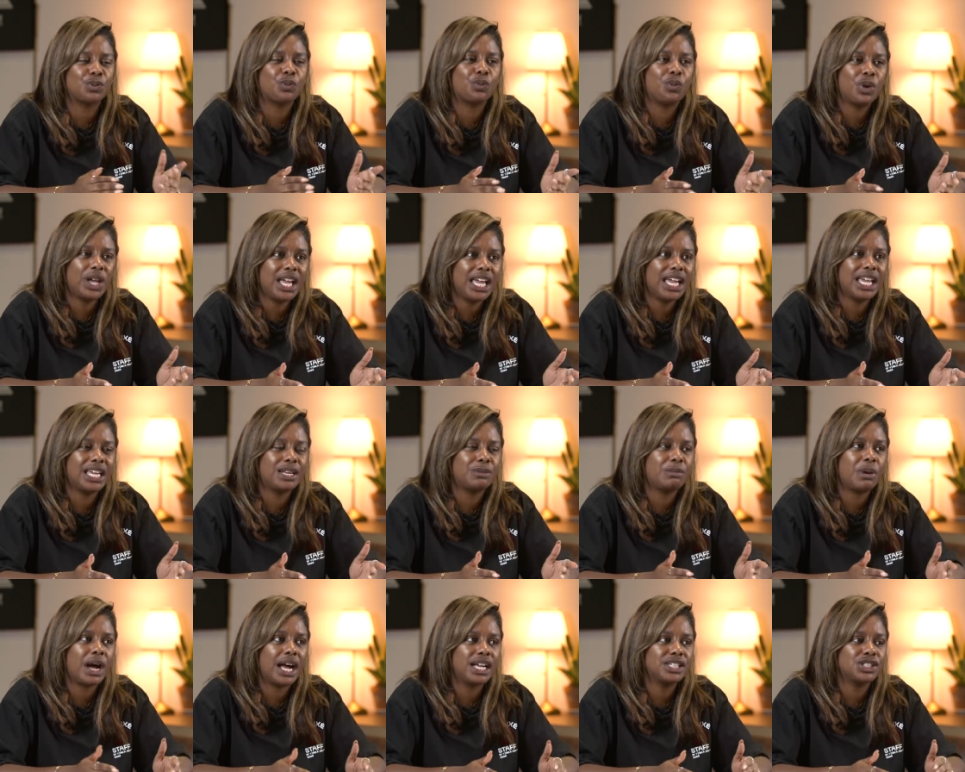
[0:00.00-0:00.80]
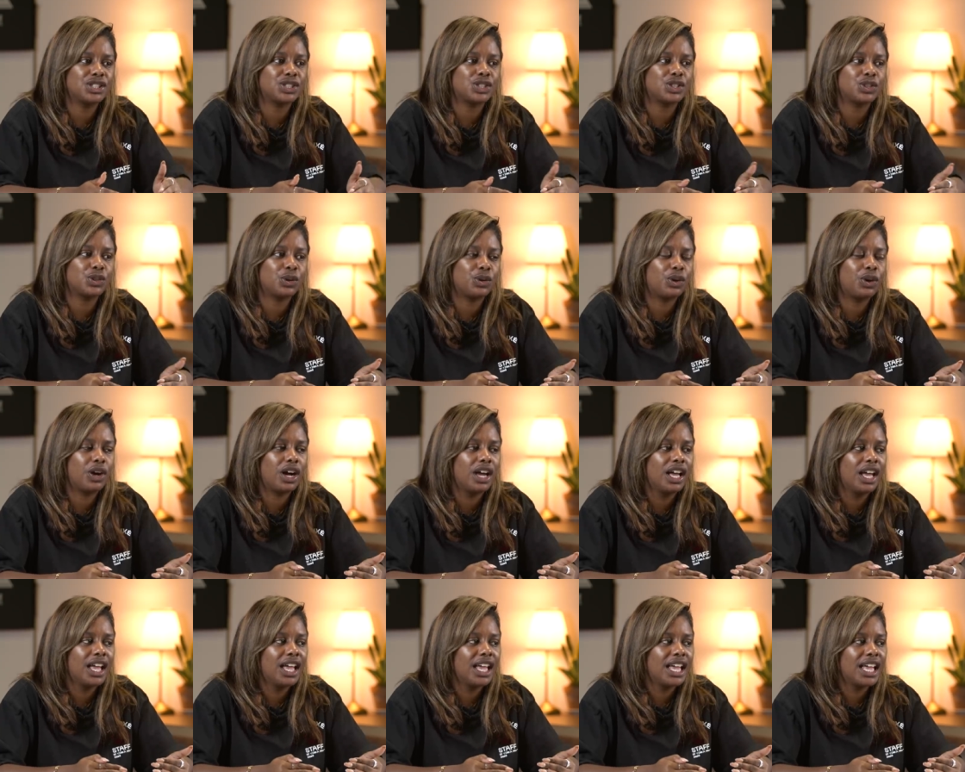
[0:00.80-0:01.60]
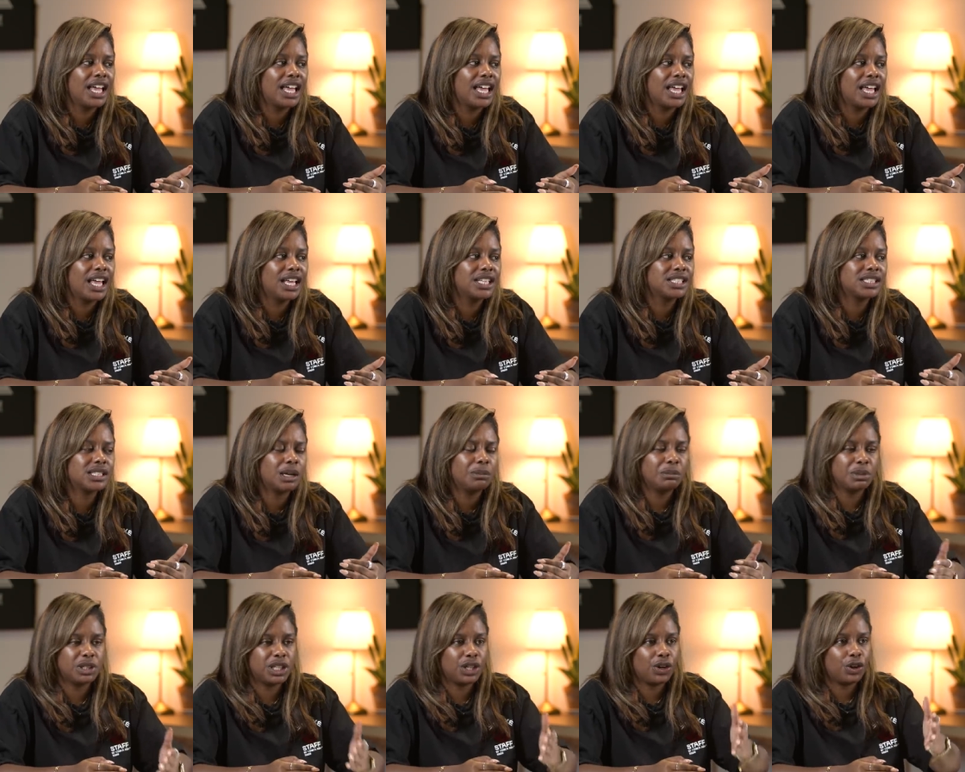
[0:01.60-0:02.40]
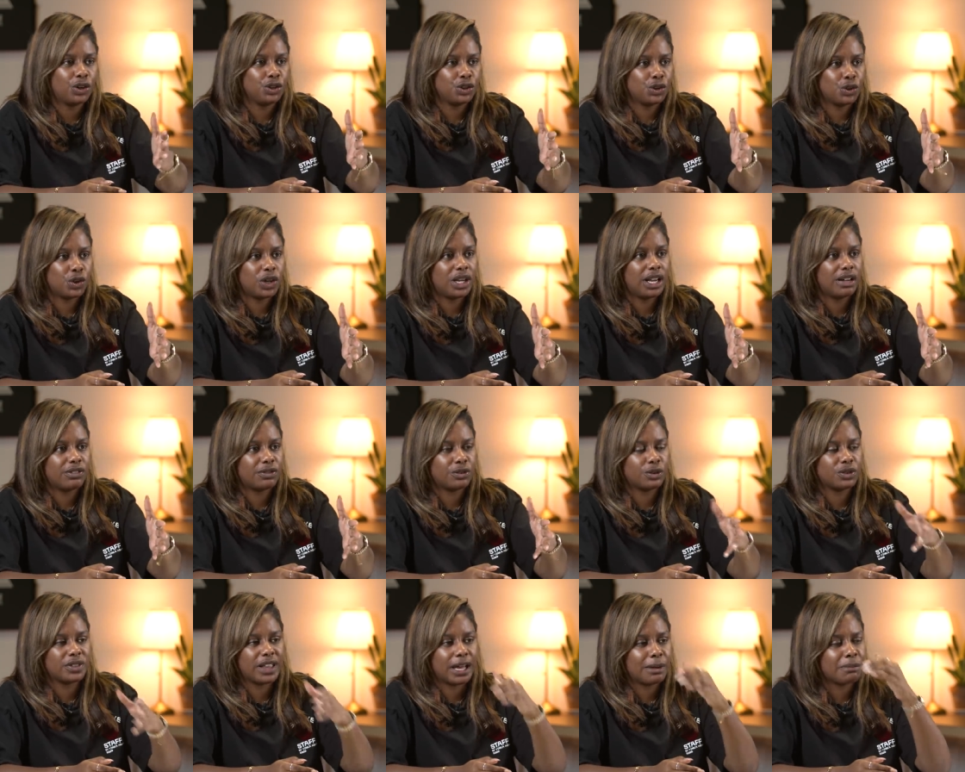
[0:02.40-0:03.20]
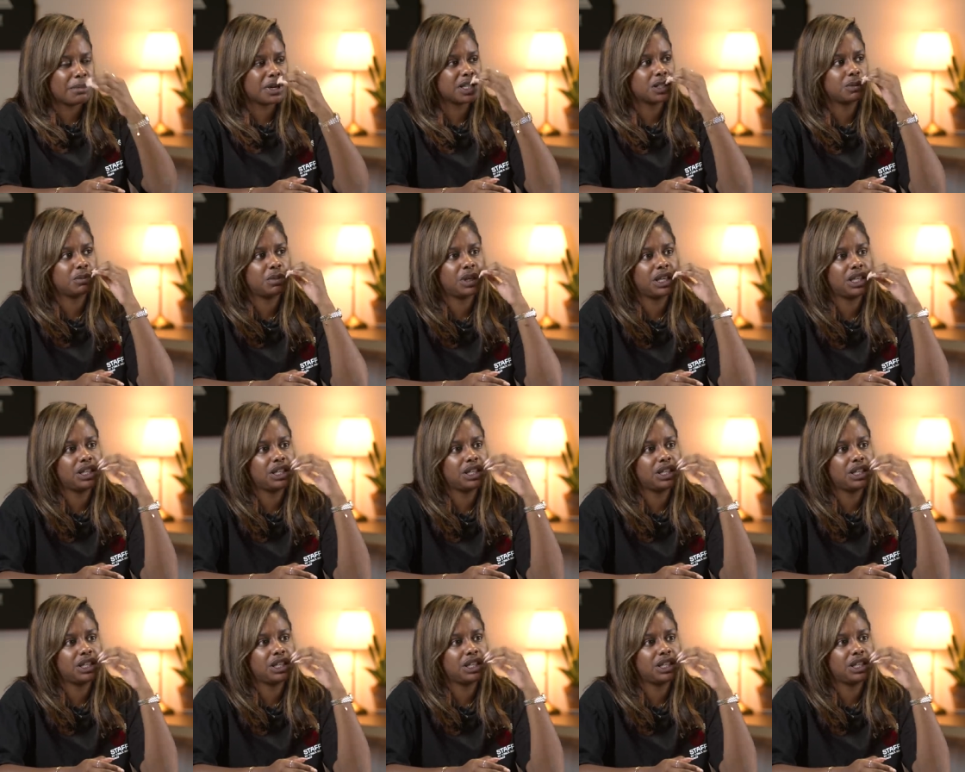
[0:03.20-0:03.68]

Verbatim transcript: just weird, but I just thought somebody on your level that must